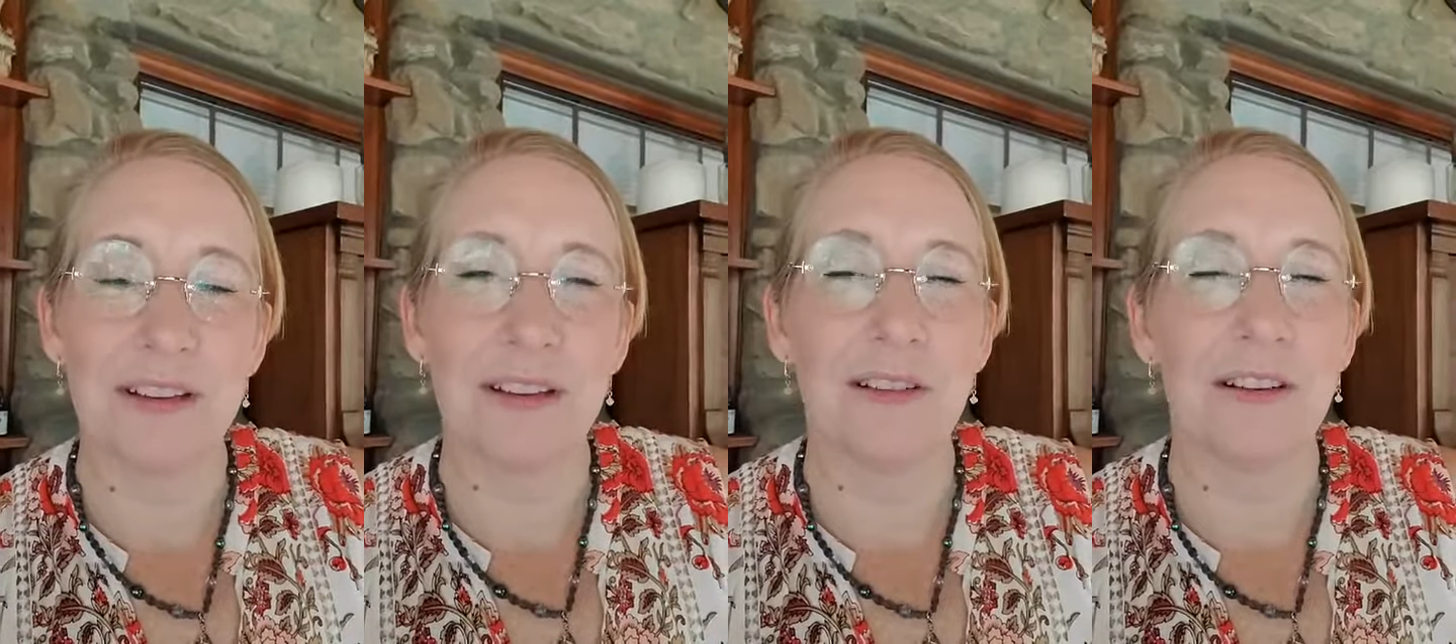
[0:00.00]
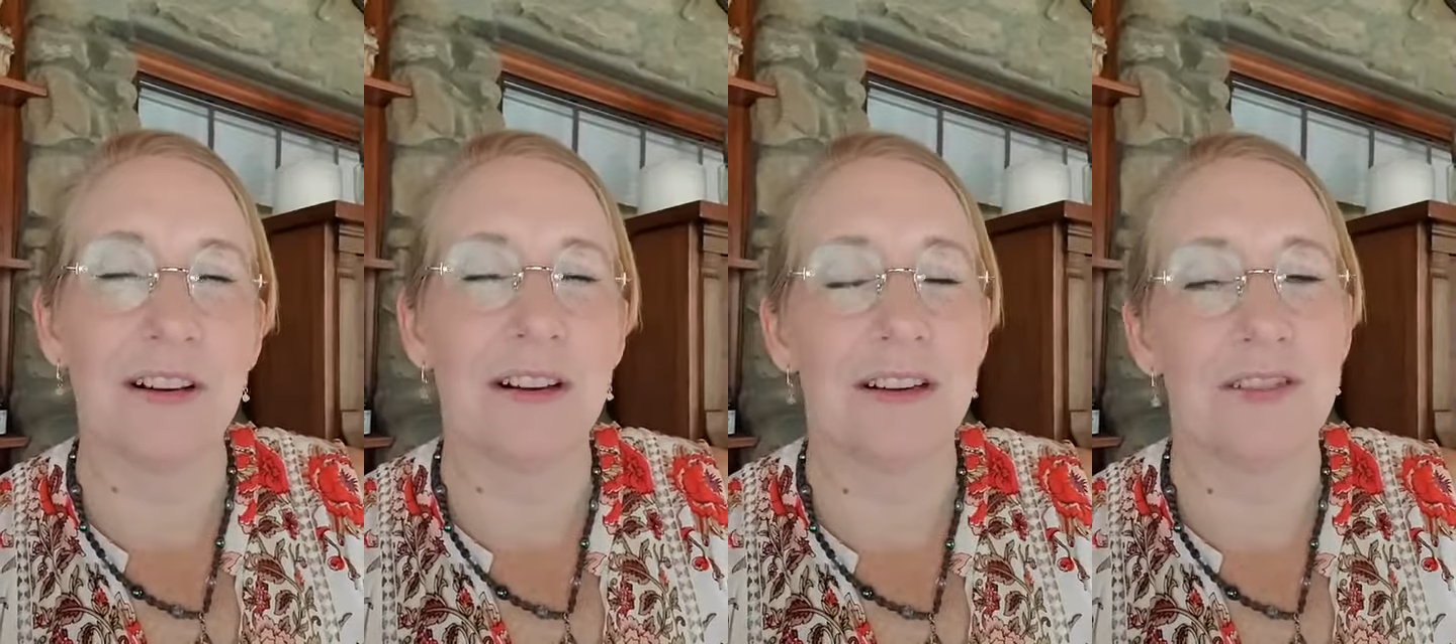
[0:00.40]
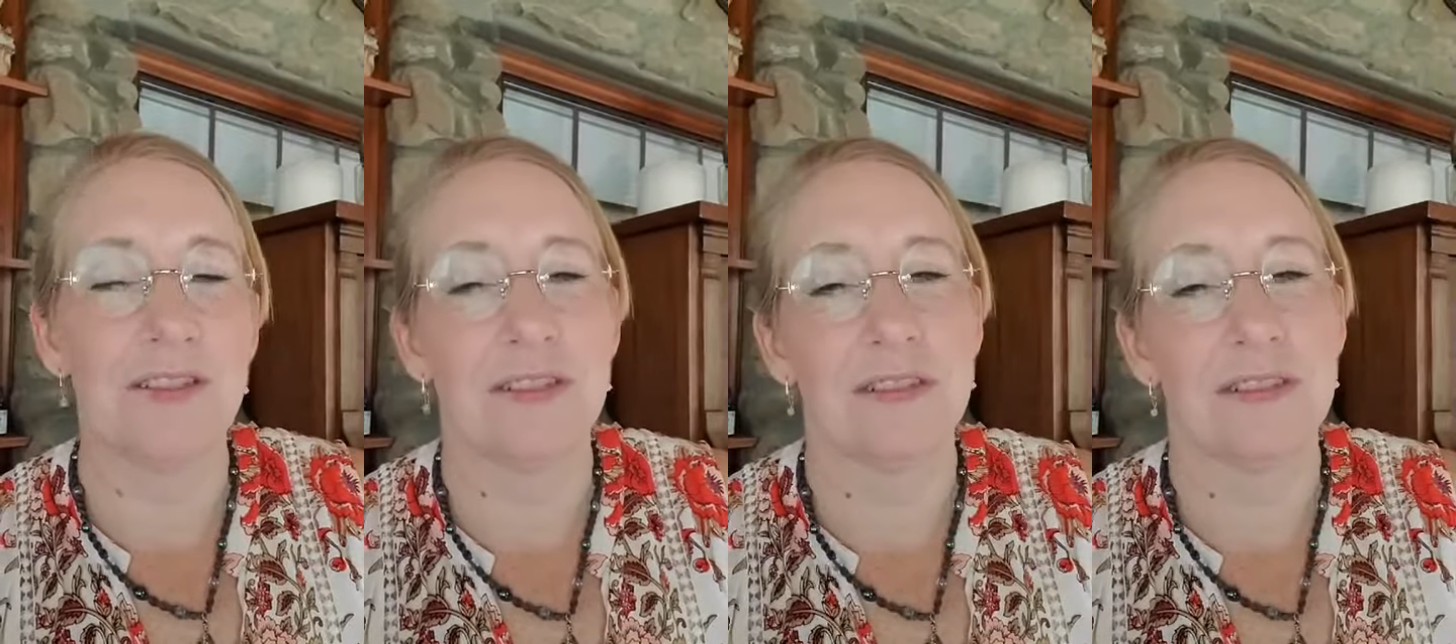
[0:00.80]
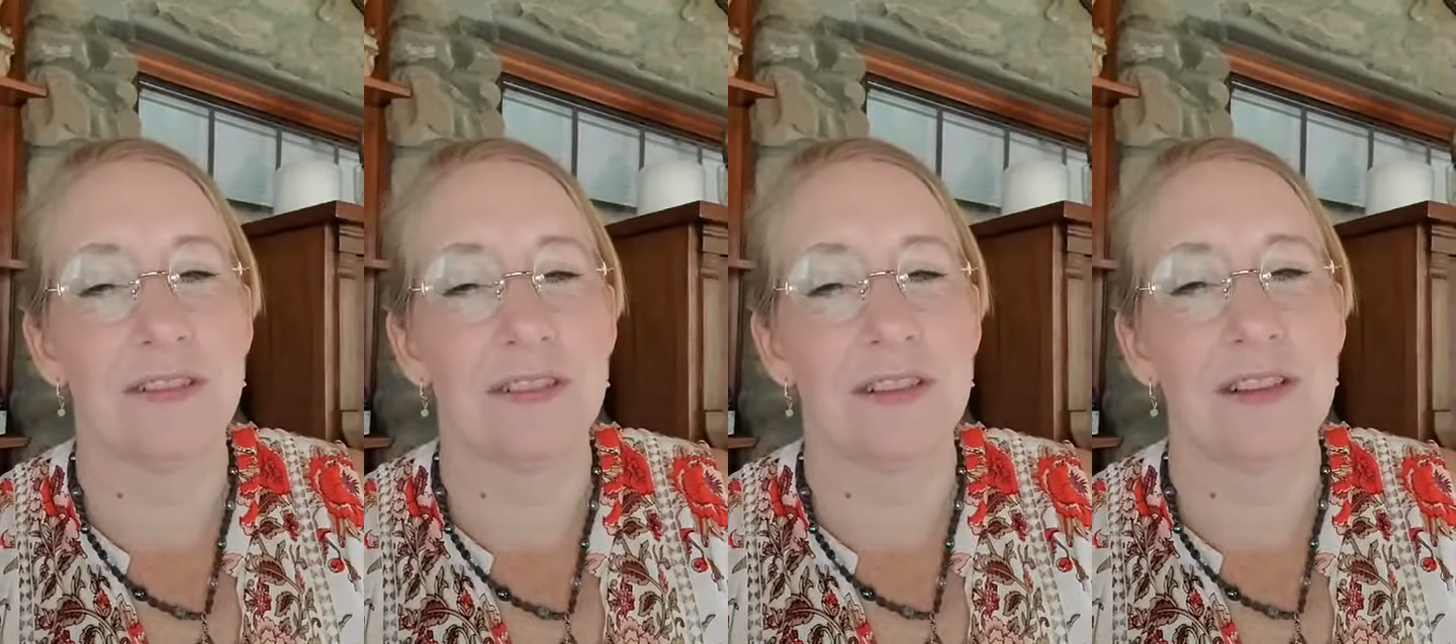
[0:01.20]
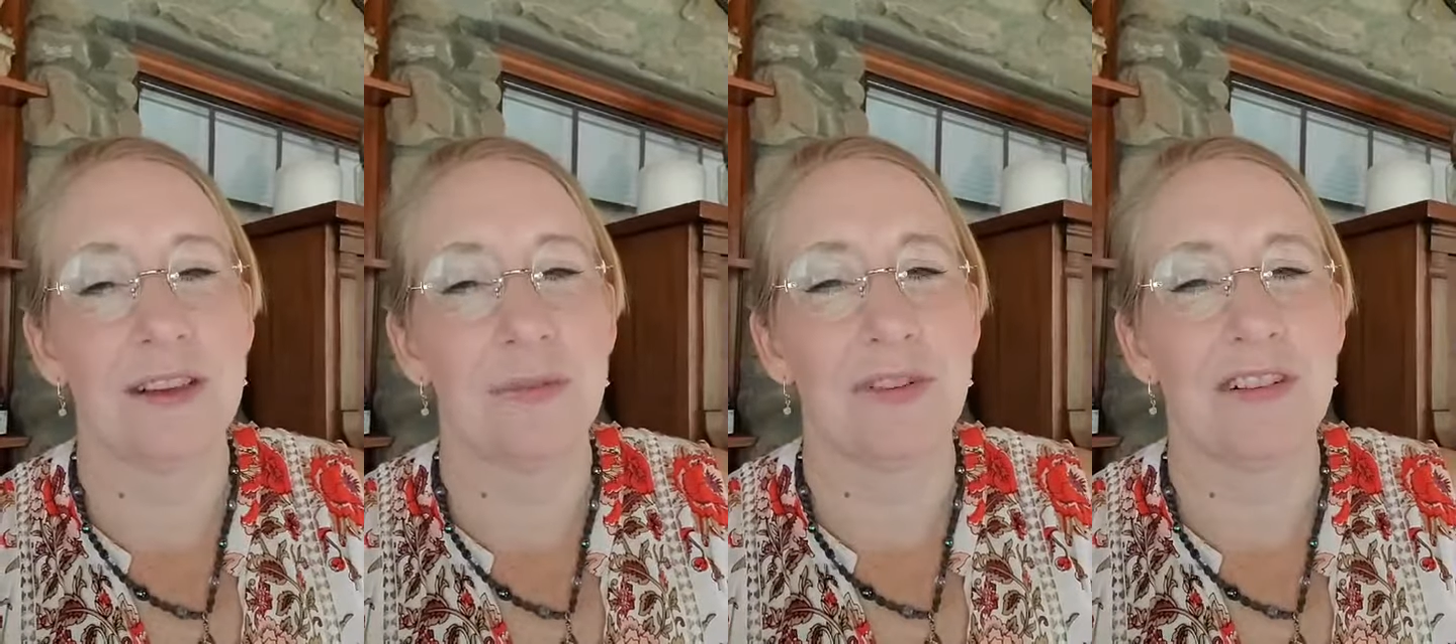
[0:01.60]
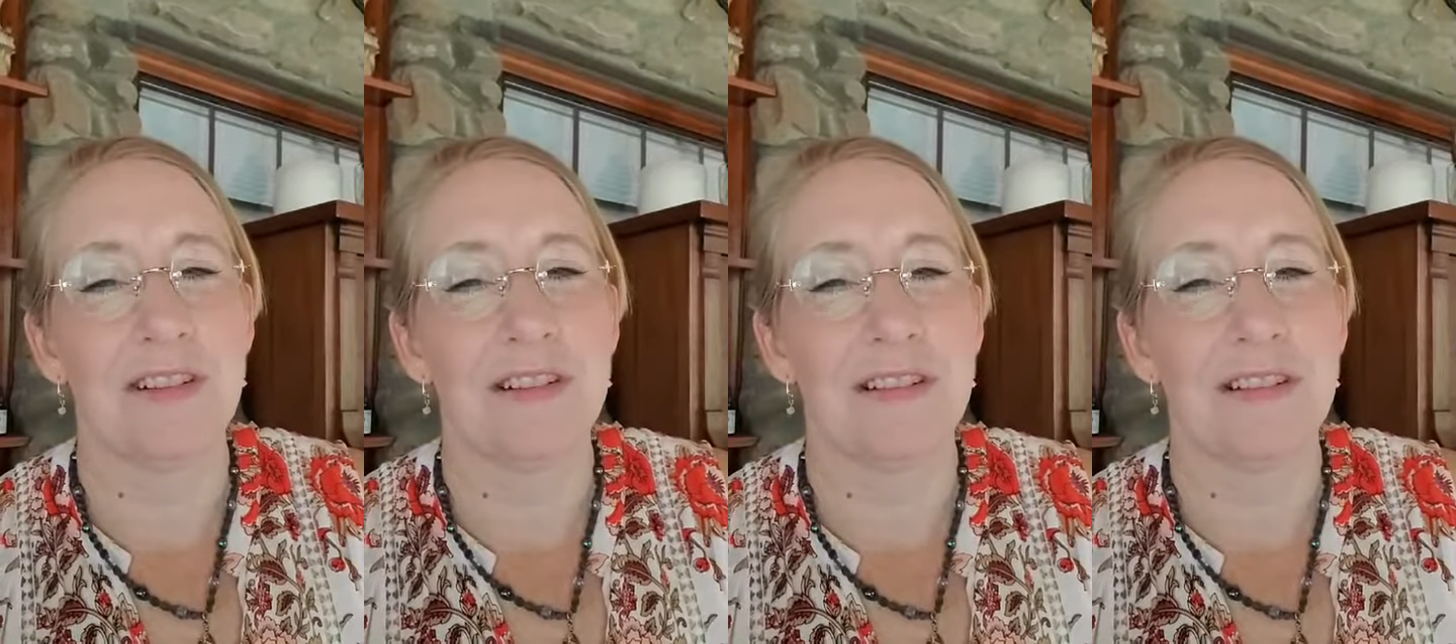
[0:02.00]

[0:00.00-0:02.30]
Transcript: Oh gosh, Deborah.